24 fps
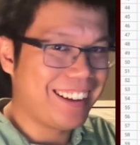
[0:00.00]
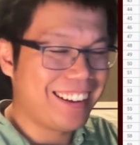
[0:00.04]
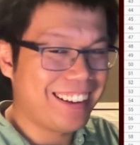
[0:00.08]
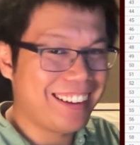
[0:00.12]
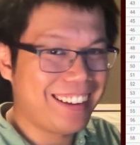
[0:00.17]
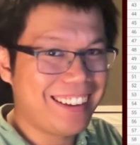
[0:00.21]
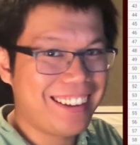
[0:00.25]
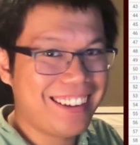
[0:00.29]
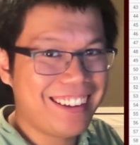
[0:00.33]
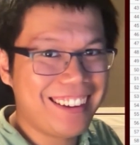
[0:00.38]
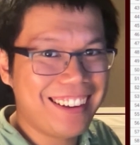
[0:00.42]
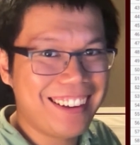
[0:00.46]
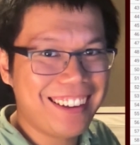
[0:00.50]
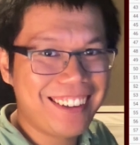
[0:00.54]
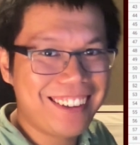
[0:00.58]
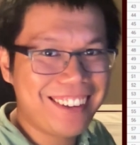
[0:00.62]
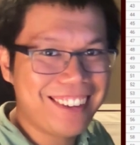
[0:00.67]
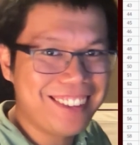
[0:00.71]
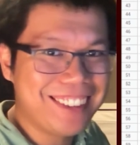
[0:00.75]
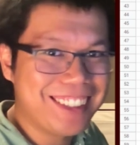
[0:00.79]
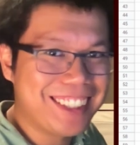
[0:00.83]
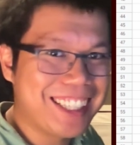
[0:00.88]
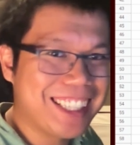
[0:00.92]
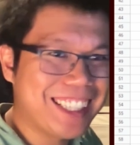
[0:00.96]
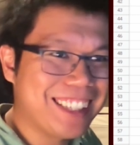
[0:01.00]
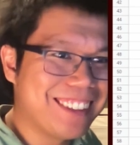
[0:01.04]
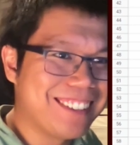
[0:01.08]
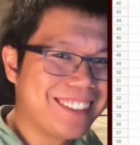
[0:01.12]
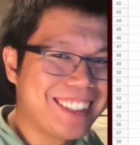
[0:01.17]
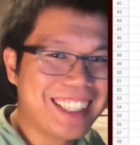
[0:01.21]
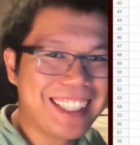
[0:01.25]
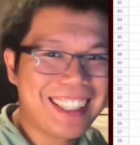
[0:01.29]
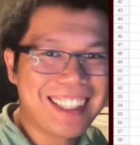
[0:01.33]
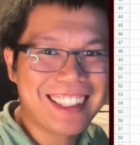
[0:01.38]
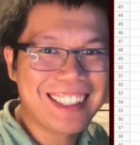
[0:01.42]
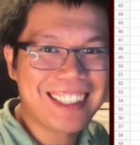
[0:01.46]
uh, you can use it as a
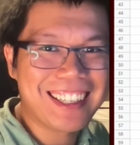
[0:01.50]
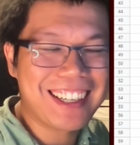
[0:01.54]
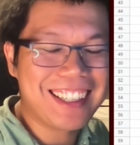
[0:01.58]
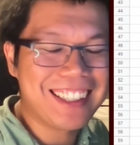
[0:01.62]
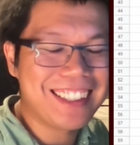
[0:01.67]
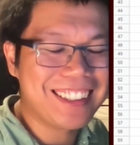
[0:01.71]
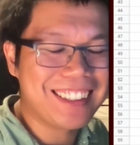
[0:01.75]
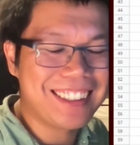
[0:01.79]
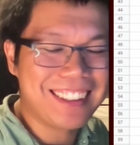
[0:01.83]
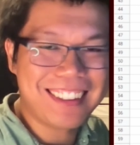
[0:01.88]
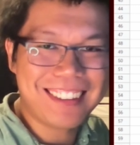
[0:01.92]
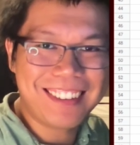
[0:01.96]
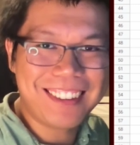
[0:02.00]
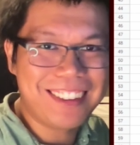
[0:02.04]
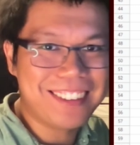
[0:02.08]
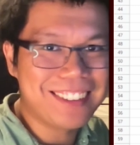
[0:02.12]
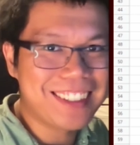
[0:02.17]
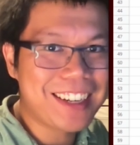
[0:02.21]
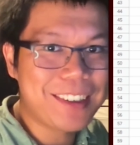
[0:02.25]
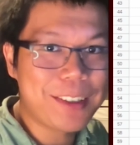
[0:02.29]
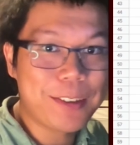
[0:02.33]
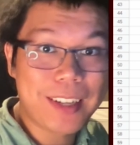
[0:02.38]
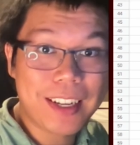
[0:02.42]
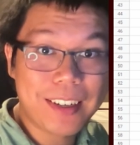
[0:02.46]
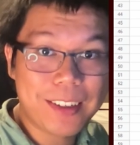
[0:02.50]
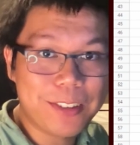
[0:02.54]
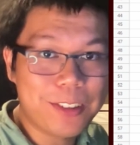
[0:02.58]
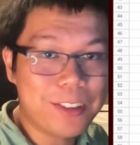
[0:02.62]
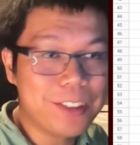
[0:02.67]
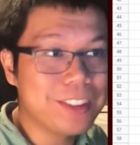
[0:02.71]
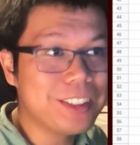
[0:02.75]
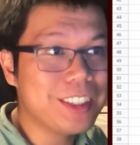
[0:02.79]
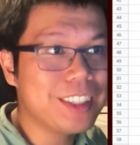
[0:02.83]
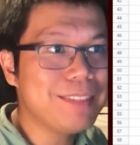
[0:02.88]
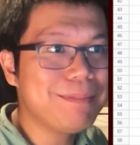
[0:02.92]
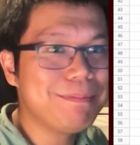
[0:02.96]
learning exercise. Uh, you can download
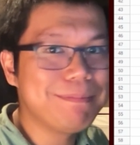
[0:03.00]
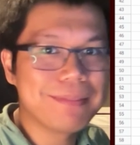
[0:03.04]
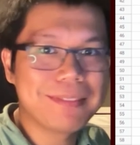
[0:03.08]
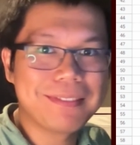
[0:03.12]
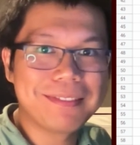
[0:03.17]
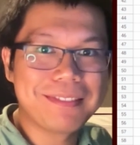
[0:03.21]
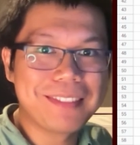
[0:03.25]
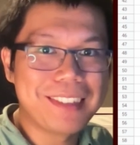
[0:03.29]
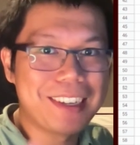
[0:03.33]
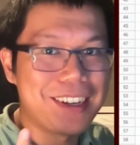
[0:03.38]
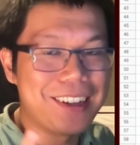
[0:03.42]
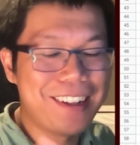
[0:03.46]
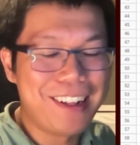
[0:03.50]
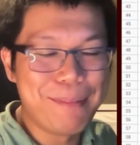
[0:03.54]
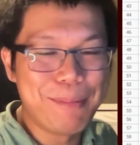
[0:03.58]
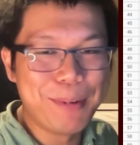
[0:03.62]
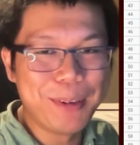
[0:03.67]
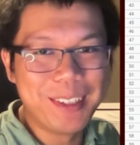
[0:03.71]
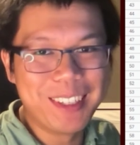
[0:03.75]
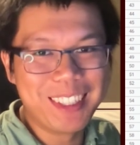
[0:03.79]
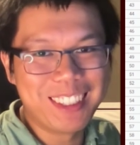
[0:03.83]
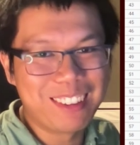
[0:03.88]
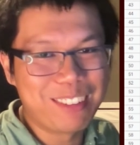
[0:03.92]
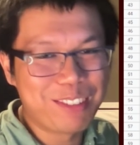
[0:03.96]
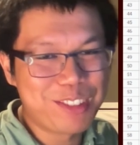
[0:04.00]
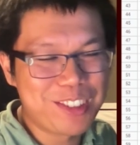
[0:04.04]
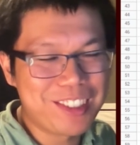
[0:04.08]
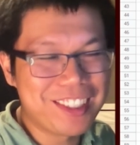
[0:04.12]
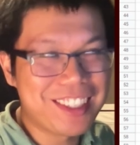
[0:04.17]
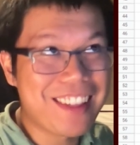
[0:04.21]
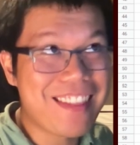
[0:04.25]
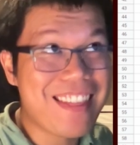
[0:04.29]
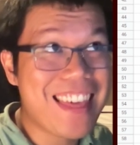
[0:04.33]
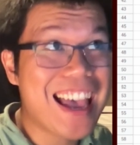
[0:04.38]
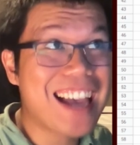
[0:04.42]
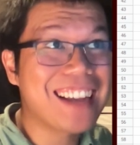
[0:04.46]
Anaconda. I'll put a description
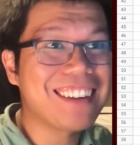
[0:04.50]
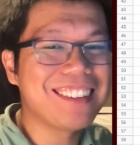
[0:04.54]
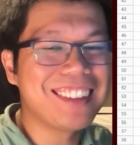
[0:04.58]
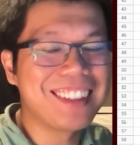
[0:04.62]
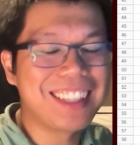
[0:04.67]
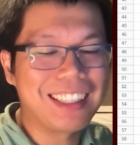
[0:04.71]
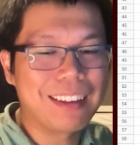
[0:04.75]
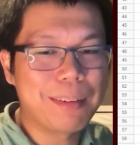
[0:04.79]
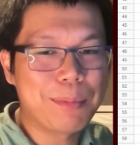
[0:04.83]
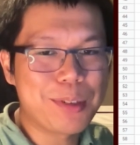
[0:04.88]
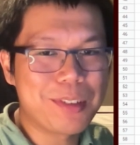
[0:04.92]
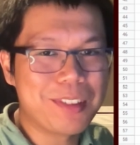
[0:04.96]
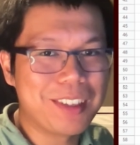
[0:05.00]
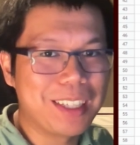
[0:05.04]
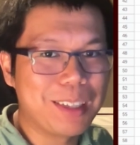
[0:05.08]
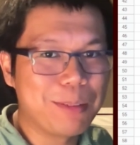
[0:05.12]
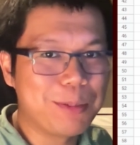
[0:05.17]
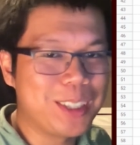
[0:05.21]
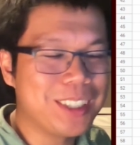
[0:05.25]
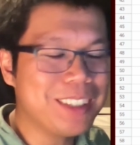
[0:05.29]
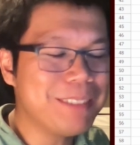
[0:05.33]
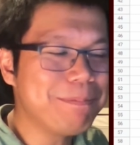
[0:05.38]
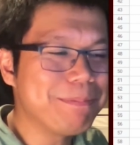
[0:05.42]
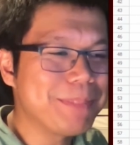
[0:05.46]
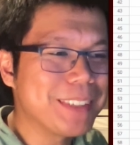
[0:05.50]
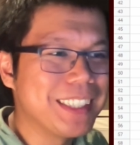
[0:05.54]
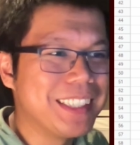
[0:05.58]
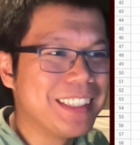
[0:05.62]
to that in the description as well.